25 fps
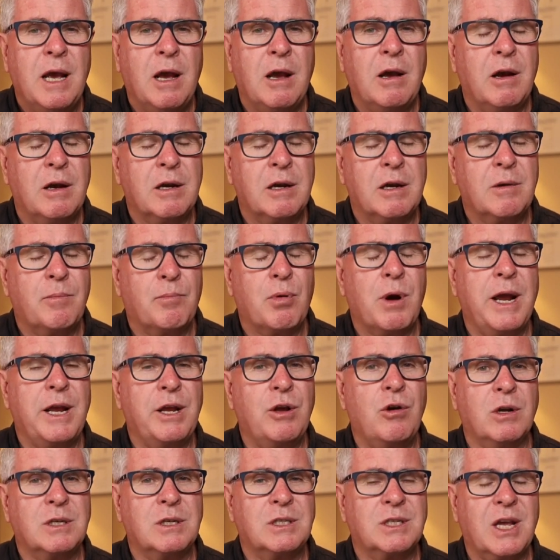I'm going to
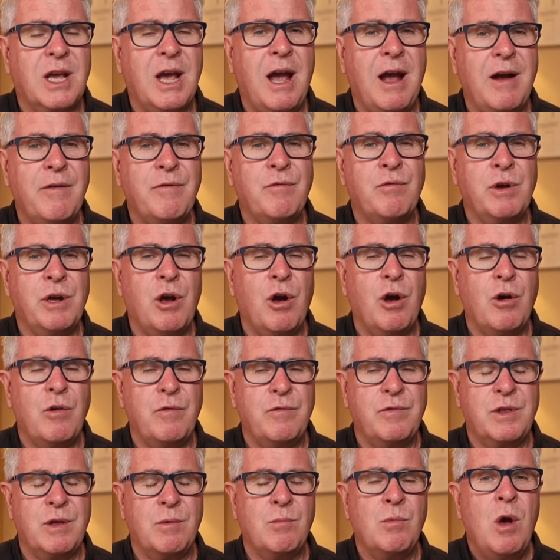pray God's covering
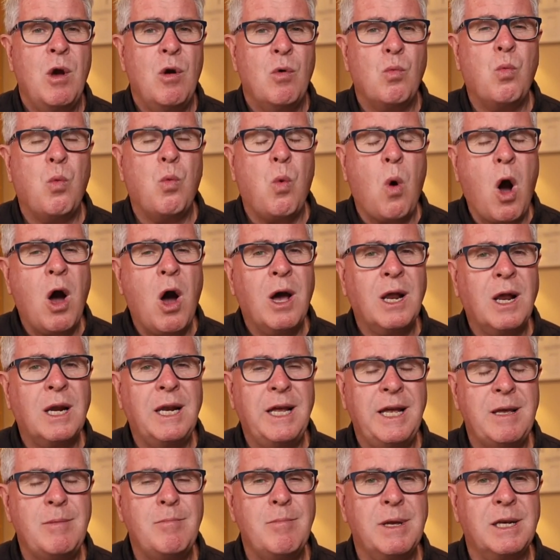over them
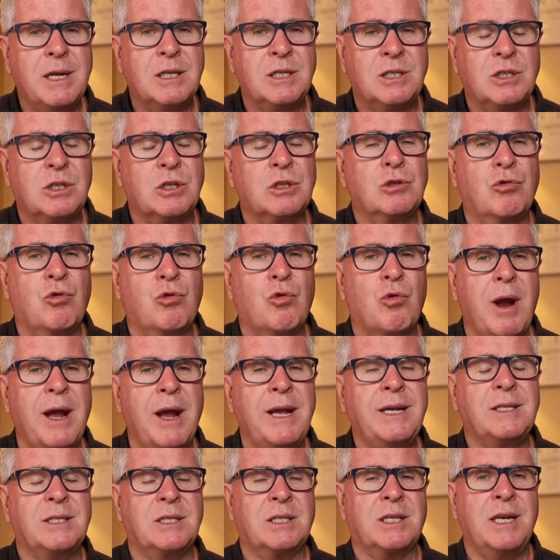while he ministers
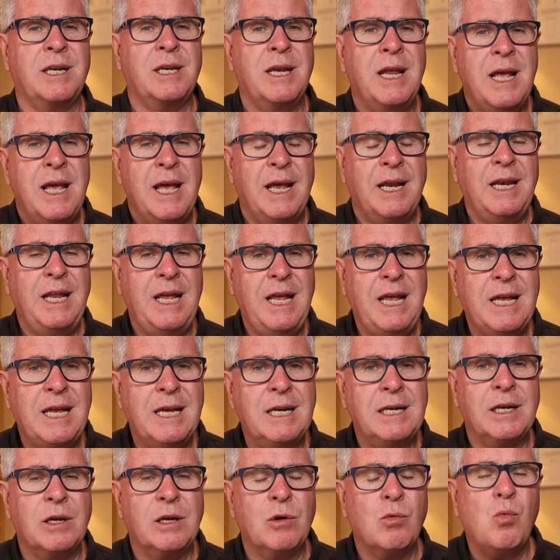grace and
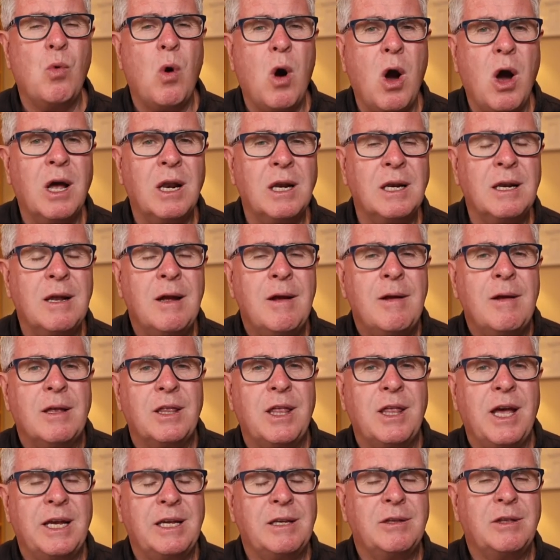healing, while
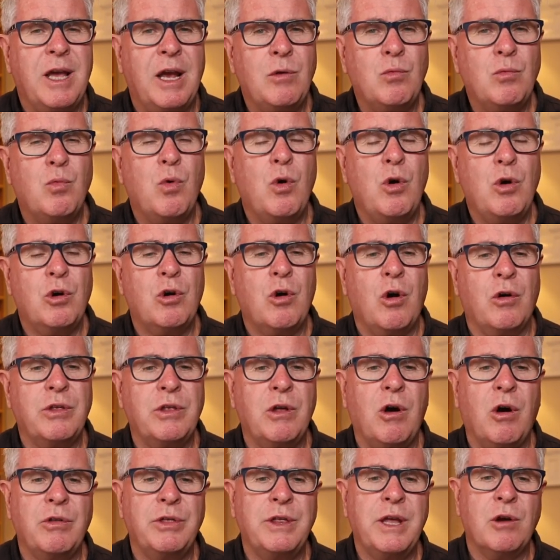they work
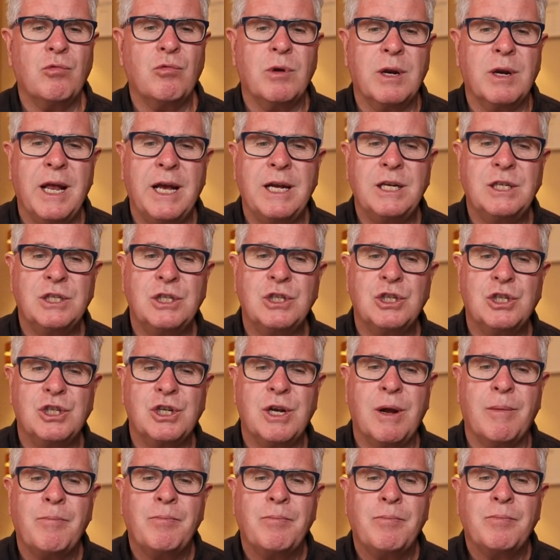on that
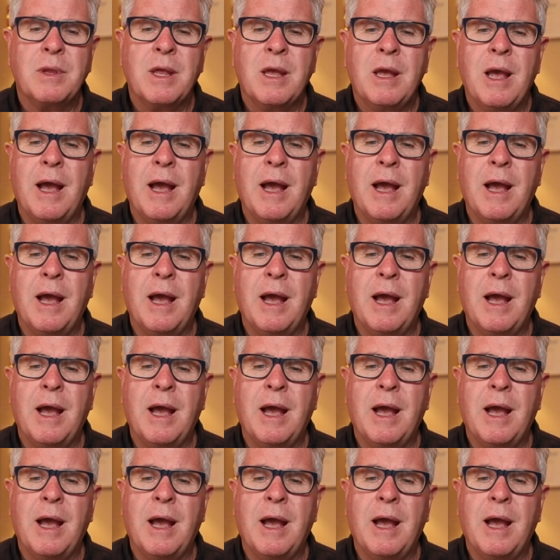relationship.